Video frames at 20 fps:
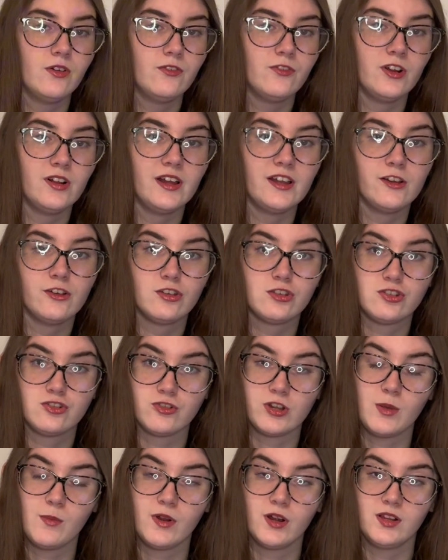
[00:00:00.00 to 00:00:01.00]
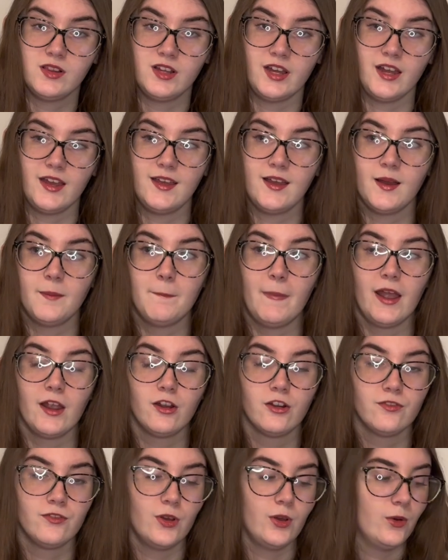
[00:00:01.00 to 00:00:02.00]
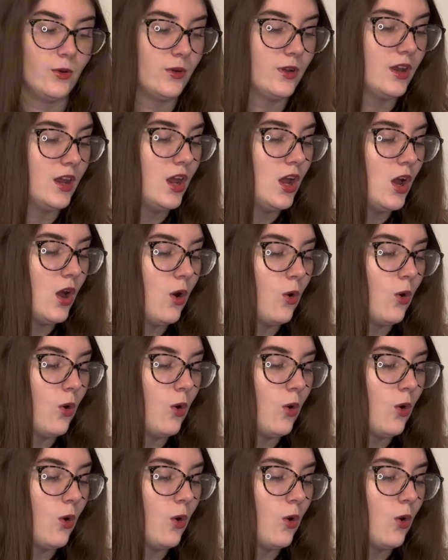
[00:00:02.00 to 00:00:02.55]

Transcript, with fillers: for like a streamer, like a microphone